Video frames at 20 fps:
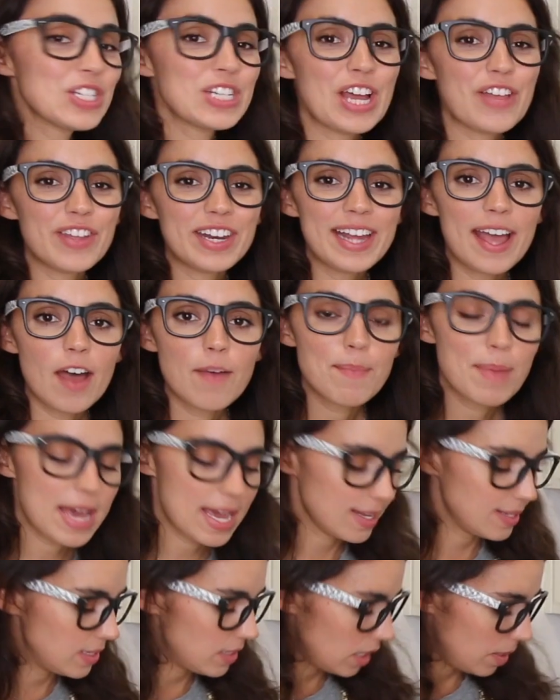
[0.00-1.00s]
now that I have
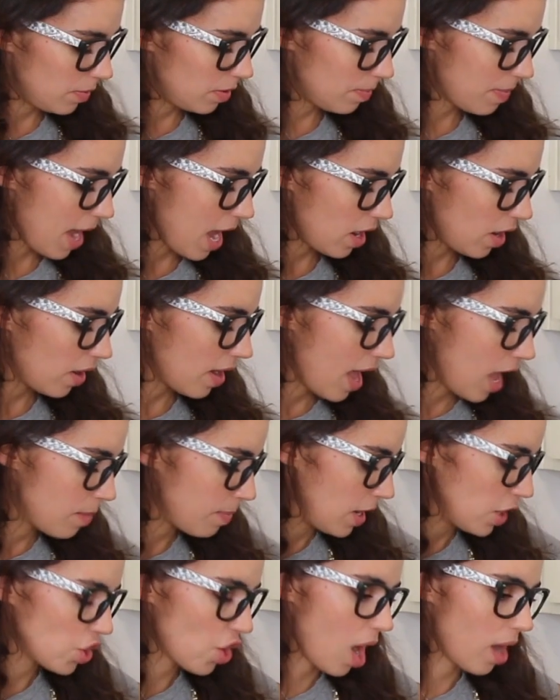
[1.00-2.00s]
my cinnamon batter and
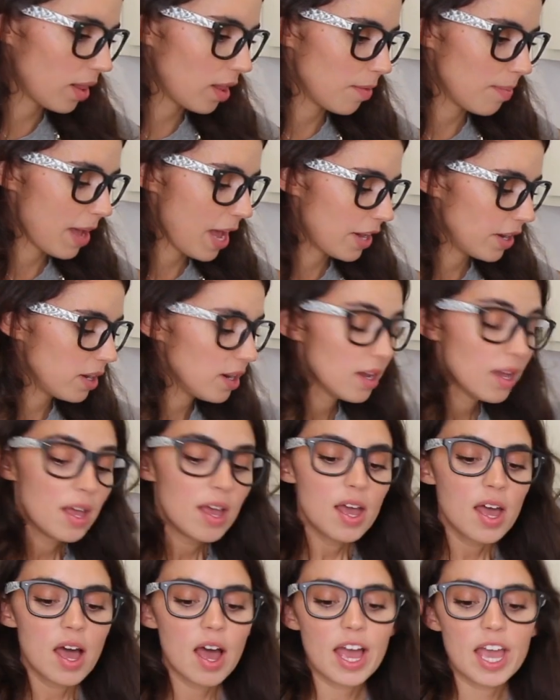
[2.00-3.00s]
my chocolate batter,
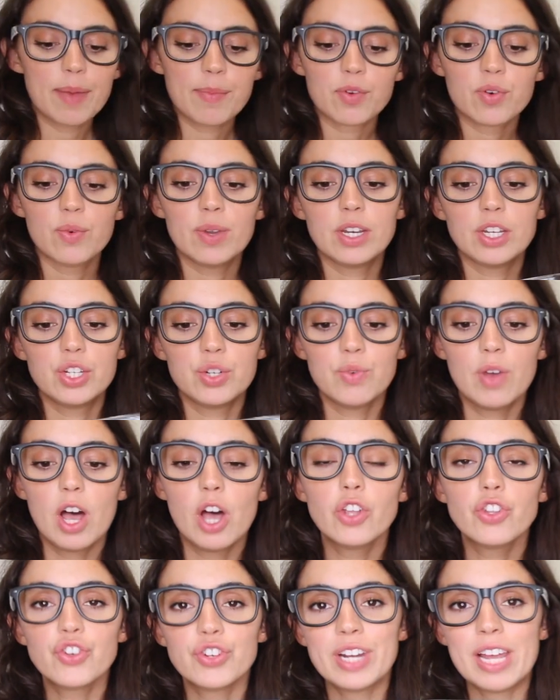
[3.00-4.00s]
I'm going to
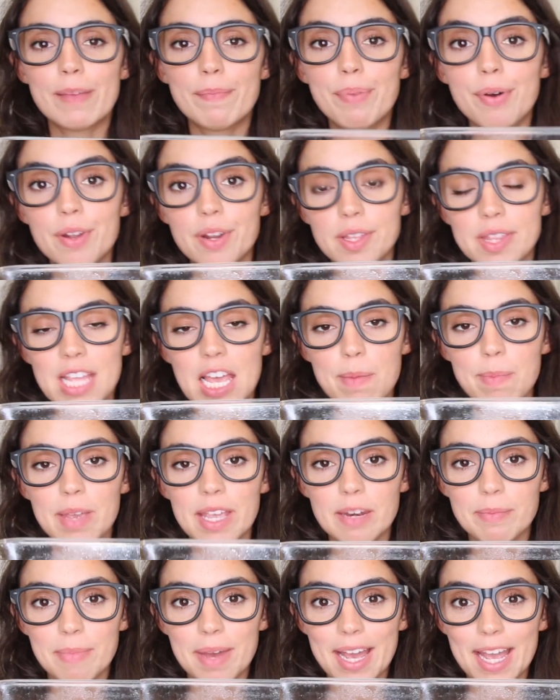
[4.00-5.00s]
alternate putting them
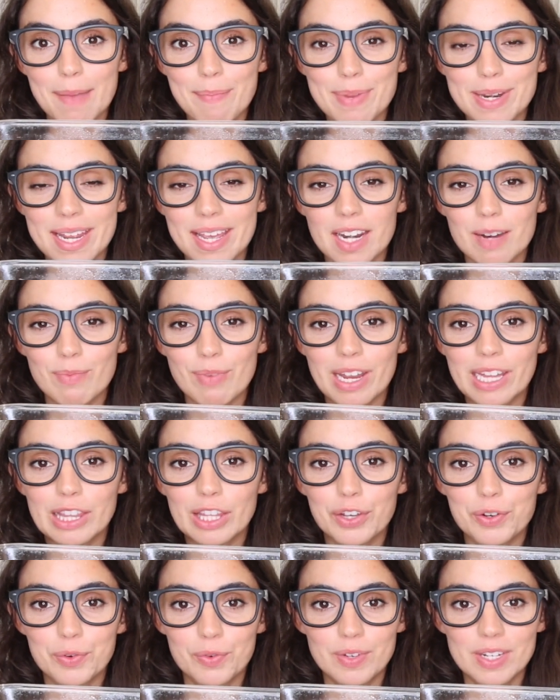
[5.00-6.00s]
in my banana bread
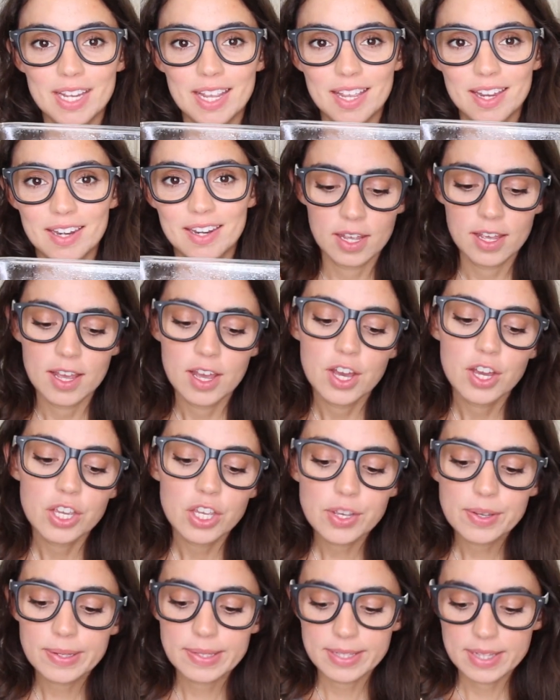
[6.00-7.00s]
loaf tin.
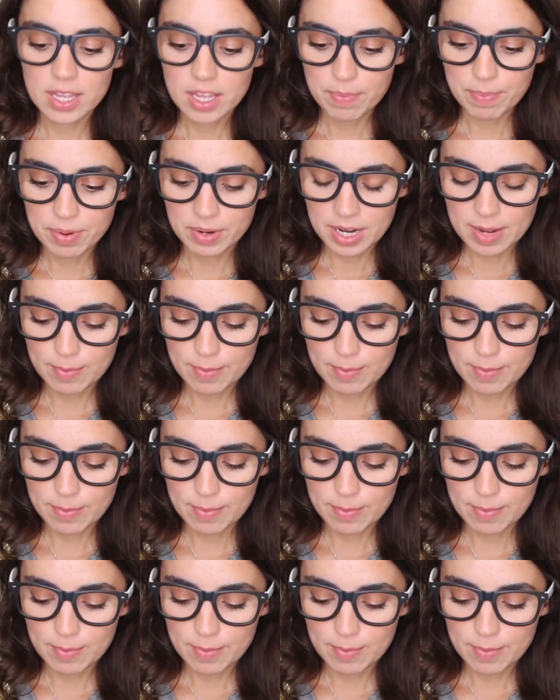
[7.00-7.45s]
You'll see, but